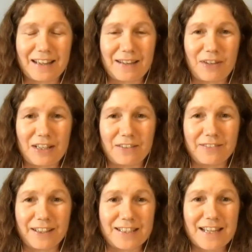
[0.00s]
Campaign
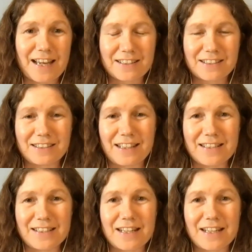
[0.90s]
Nonviolence Action Days,